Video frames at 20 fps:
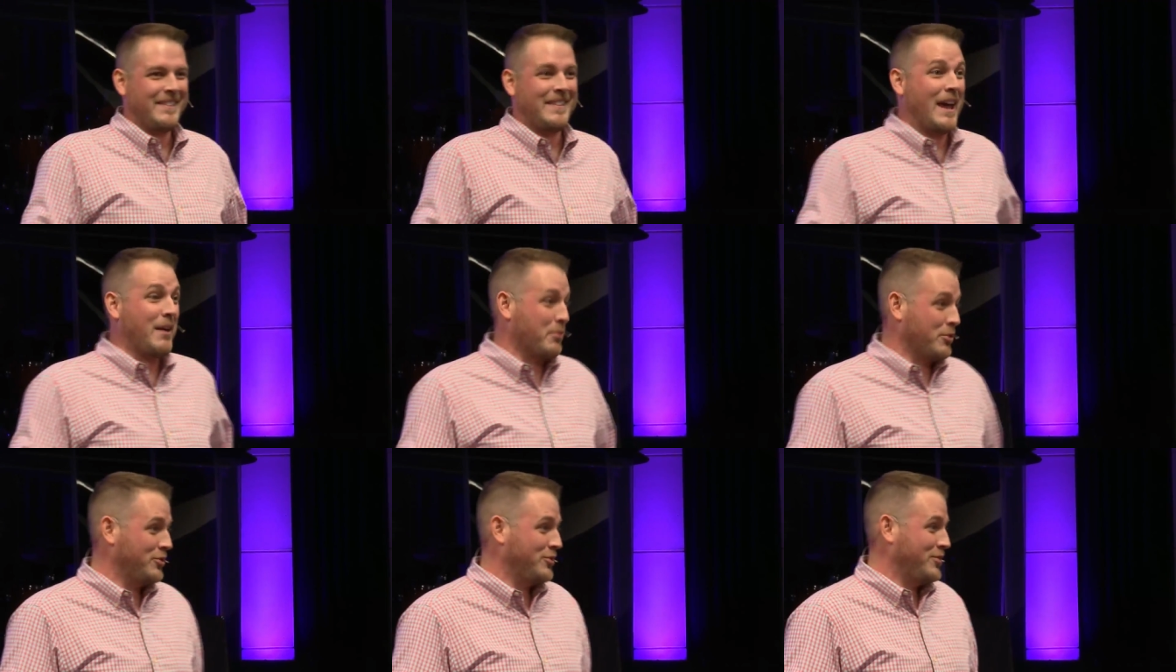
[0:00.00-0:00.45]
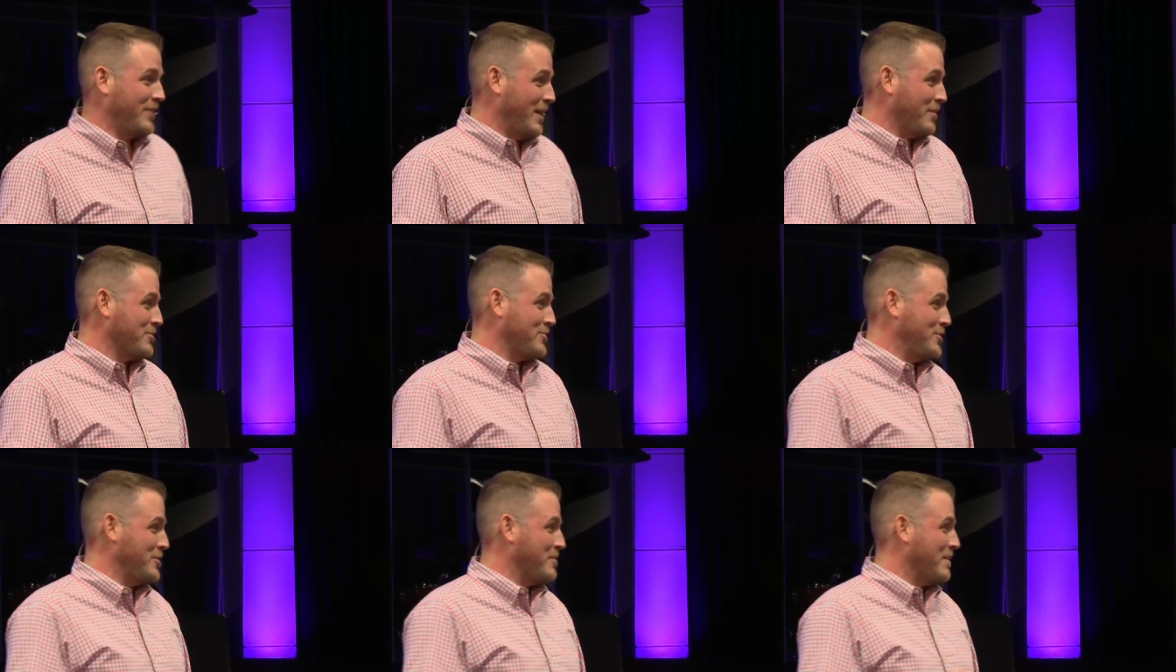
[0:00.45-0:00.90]
That was
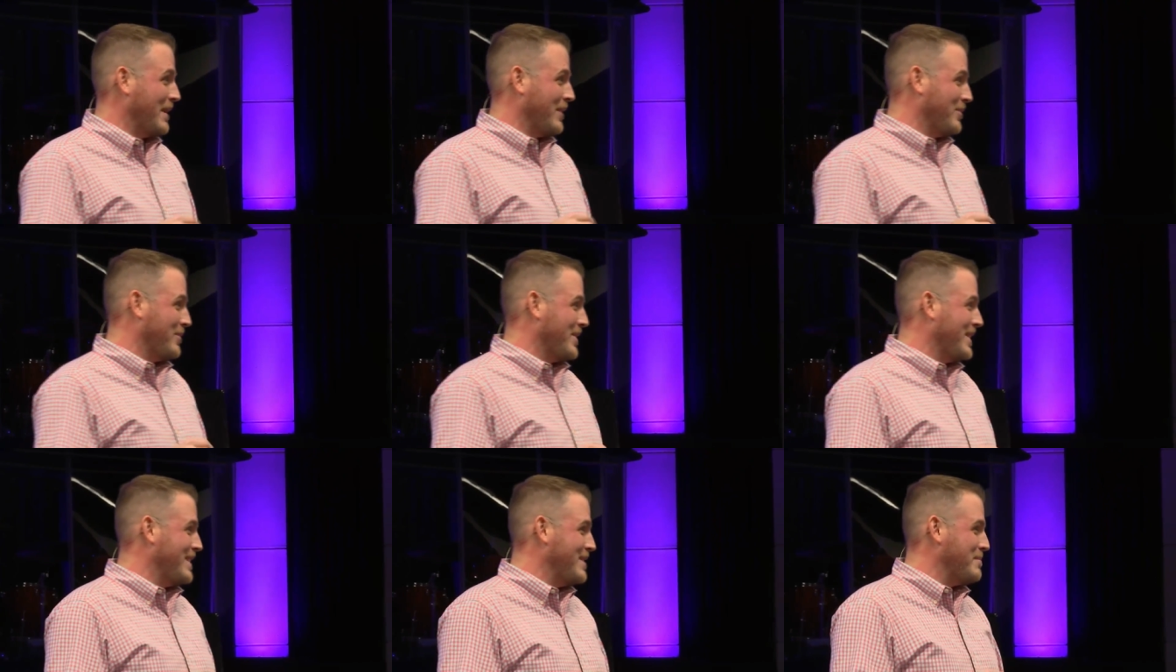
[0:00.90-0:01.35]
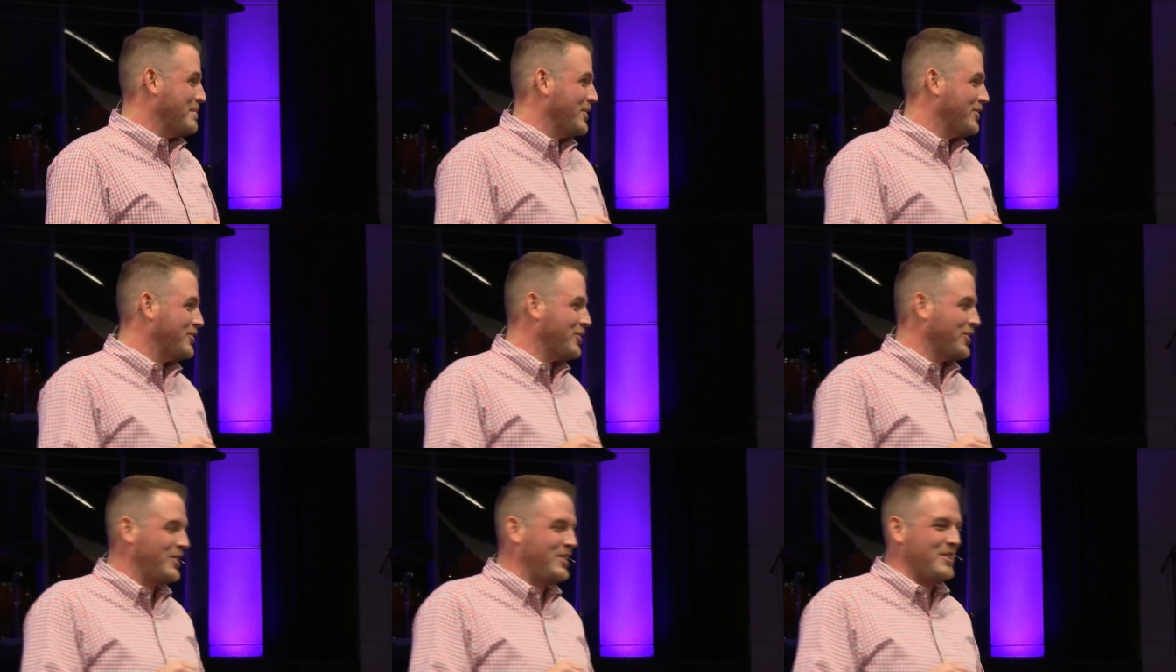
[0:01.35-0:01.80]
that was you, by the way. You
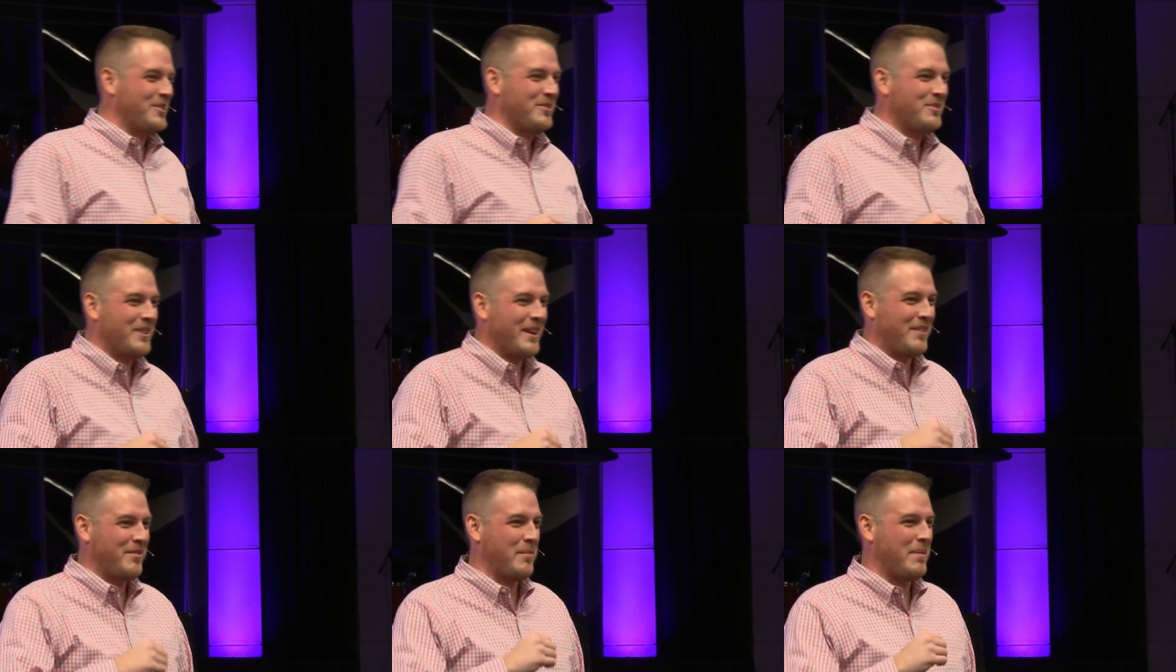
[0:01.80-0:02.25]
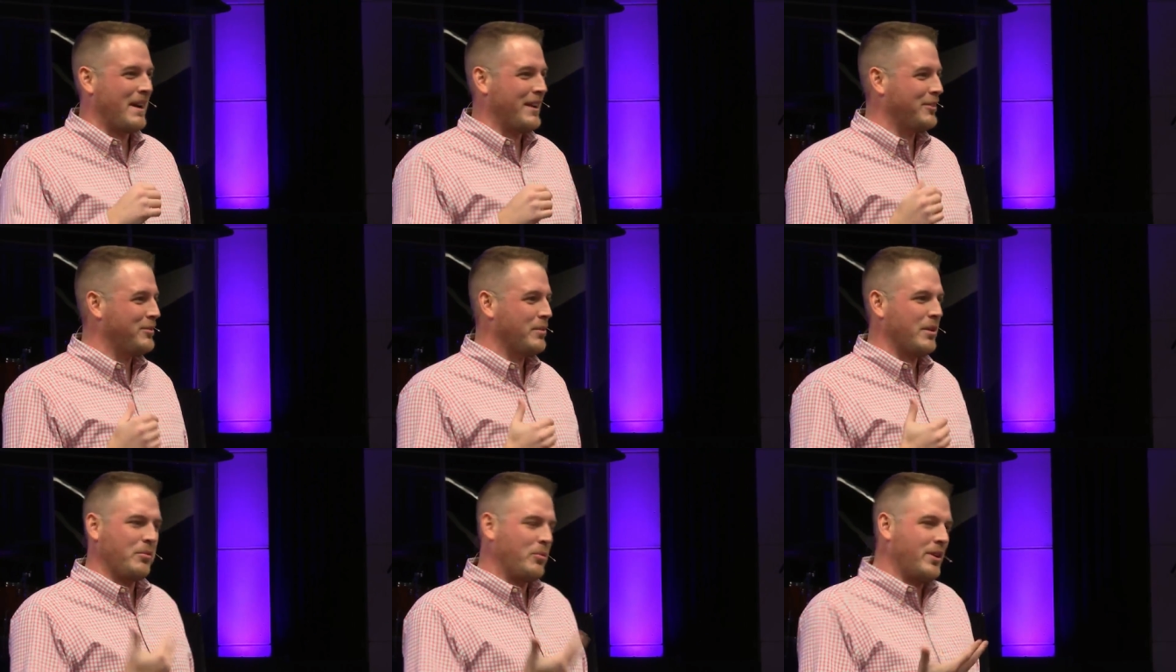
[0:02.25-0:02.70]
missed your cue.
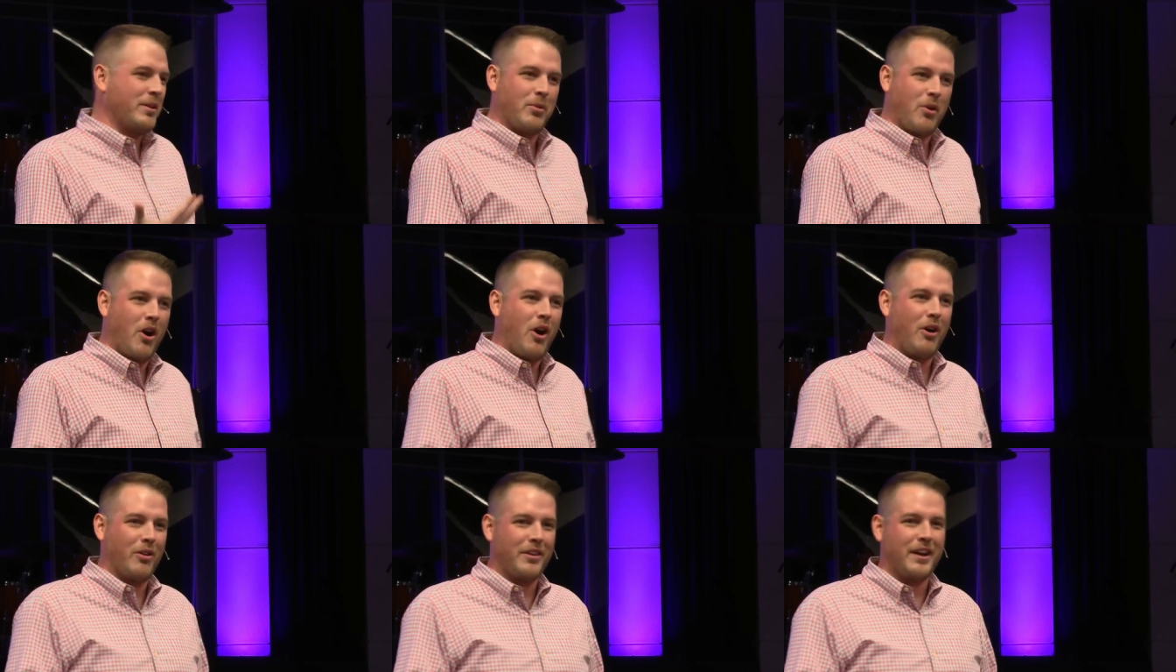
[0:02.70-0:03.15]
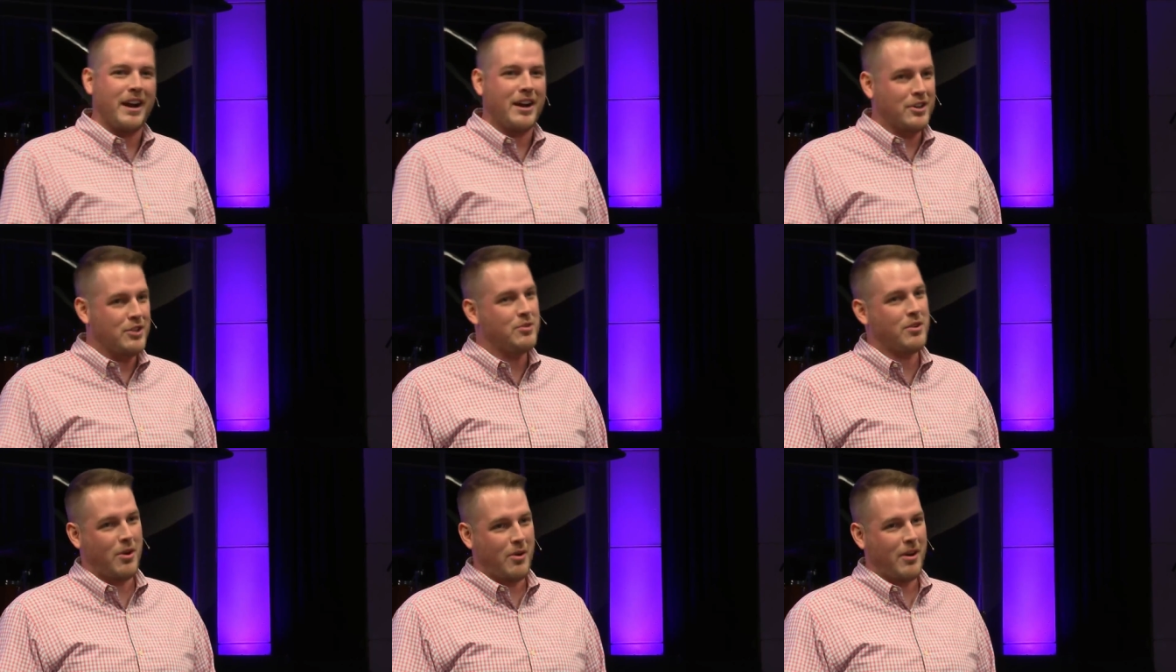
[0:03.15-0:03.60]
Everybody's with, we were all there,
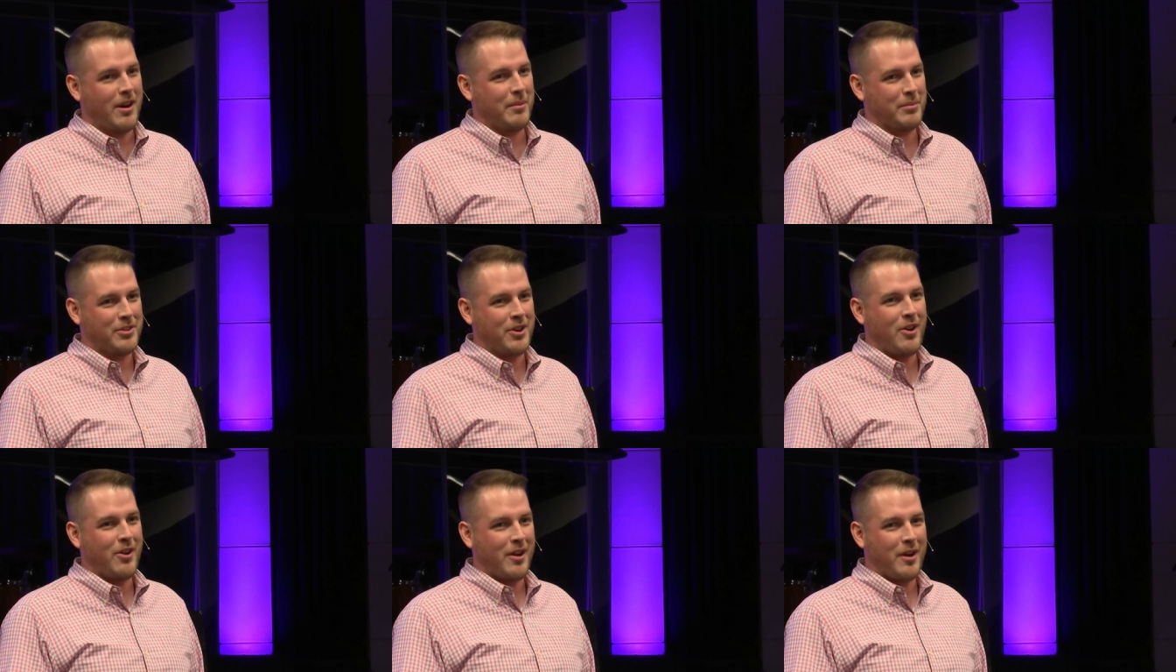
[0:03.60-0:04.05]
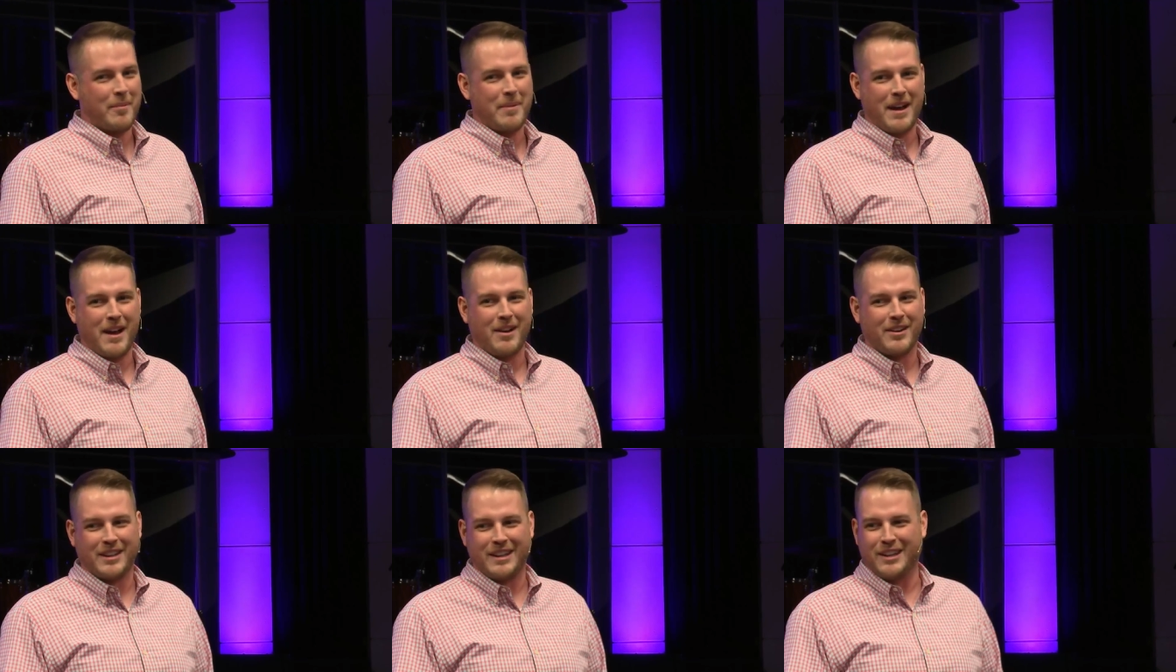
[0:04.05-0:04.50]
and you know what I'm talking
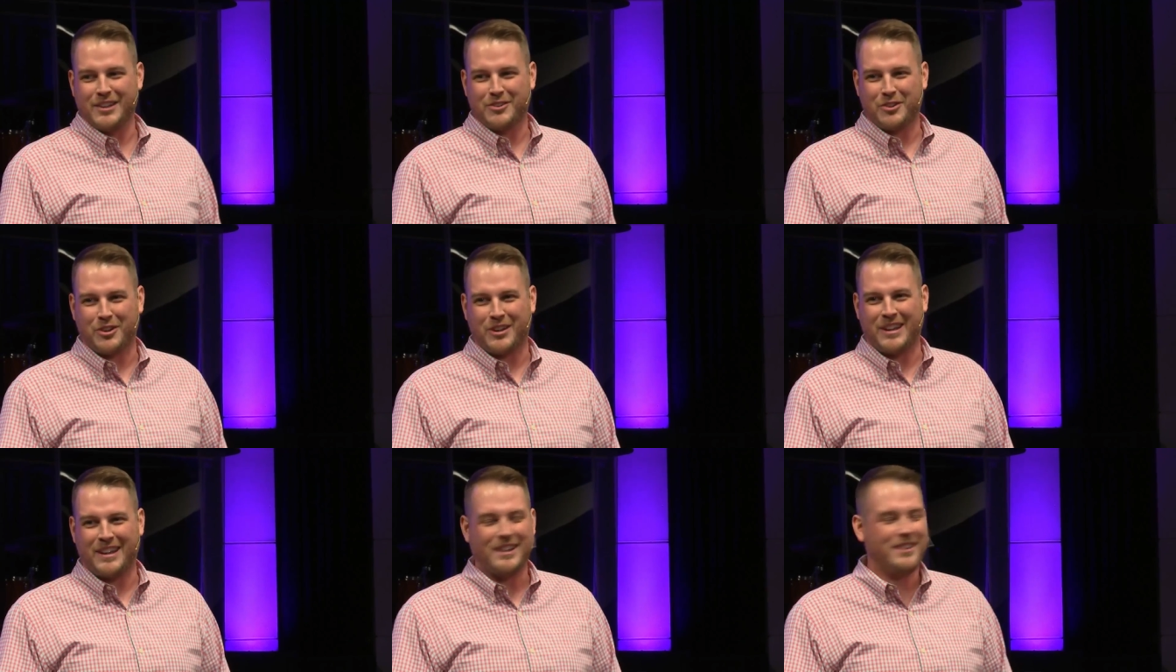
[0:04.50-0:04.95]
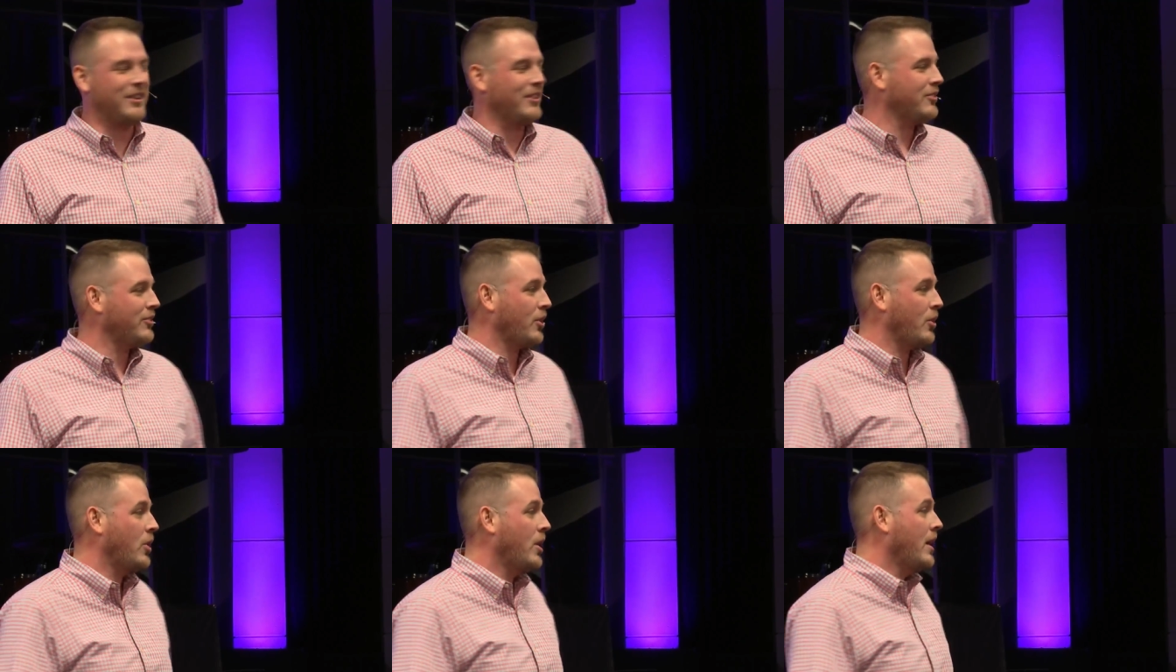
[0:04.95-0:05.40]
about. Kids are kids,
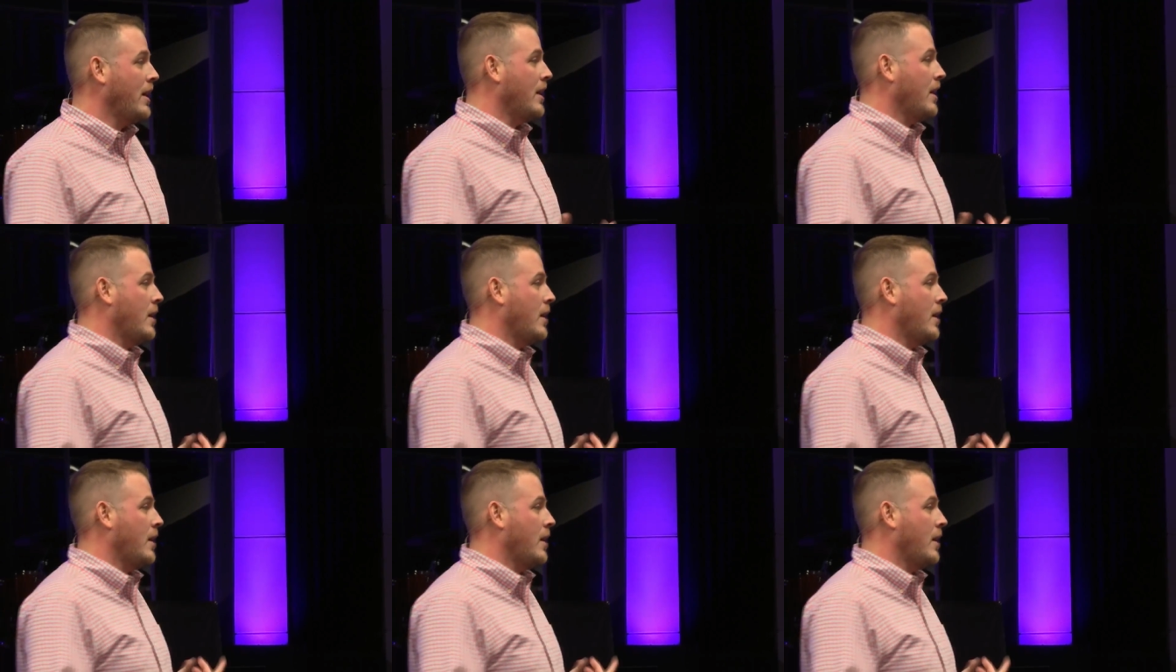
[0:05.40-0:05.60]
and so.